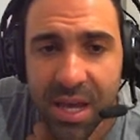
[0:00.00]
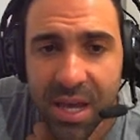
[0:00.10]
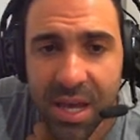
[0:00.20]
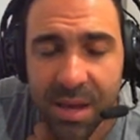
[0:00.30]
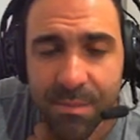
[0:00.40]

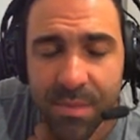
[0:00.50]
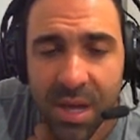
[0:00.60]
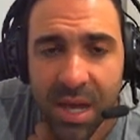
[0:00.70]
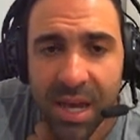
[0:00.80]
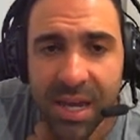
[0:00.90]
him.
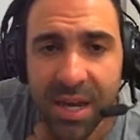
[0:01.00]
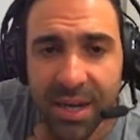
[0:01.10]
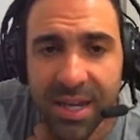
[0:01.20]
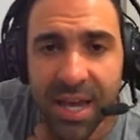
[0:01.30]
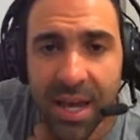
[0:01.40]
He had
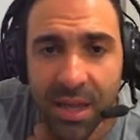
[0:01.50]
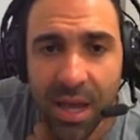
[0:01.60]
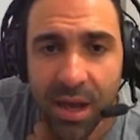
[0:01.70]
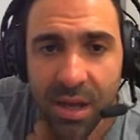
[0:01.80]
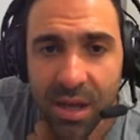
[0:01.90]
a
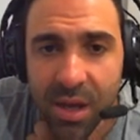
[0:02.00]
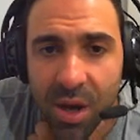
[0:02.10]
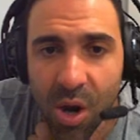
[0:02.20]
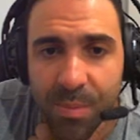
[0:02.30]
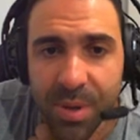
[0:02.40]
killer
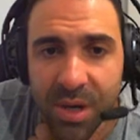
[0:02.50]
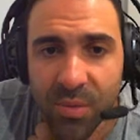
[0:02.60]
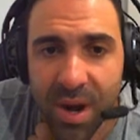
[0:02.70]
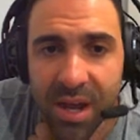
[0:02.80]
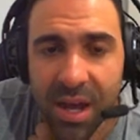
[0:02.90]
opening
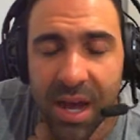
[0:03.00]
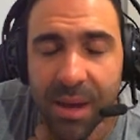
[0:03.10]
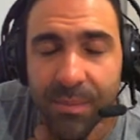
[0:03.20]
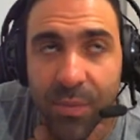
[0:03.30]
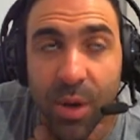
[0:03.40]
round,
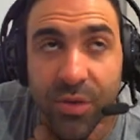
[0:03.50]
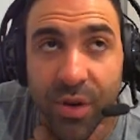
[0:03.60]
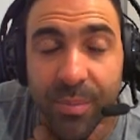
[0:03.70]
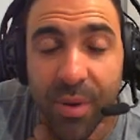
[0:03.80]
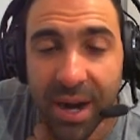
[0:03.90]

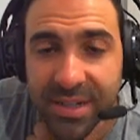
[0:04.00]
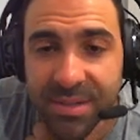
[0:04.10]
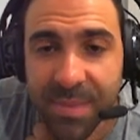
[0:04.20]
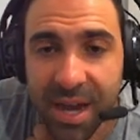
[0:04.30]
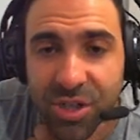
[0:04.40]
practice
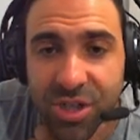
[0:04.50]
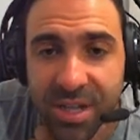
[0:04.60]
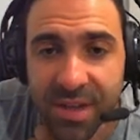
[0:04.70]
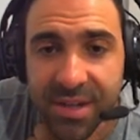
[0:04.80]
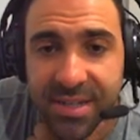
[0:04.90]
match
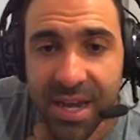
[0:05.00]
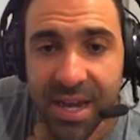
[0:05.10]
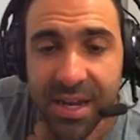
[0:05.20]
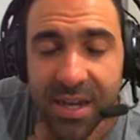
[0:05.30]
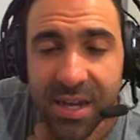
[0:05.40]
the other
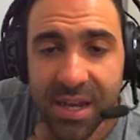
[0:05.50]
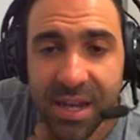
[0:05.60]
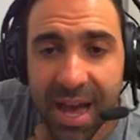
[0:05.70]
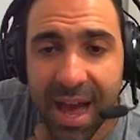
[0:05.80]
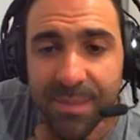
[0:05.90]
day.
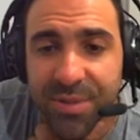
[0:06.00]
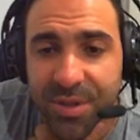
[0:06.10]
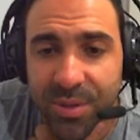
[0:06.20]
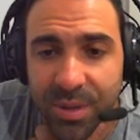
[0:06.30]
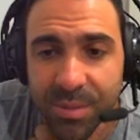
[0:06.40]

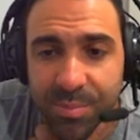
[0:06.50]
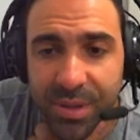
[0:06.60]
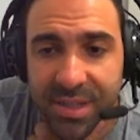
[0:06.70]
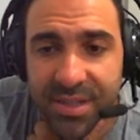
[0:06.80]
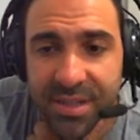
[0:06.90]
Absolutely
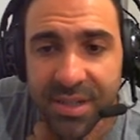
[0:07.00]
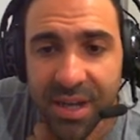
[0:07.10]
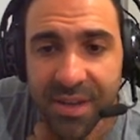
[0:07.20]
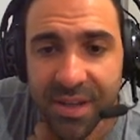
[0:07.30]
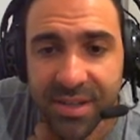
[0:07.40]
blitzed it.
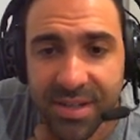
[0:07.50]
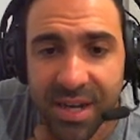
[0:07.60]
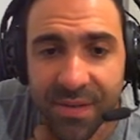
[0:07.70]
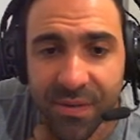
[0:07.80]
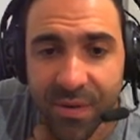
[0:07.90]
I think he's going to
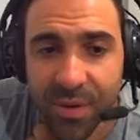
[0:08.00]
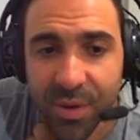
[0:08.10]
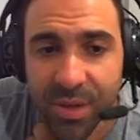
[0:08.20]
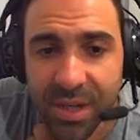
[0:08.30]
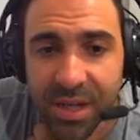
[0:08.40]
have a very
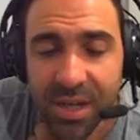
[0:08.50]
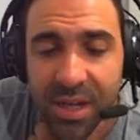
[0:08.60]
good year.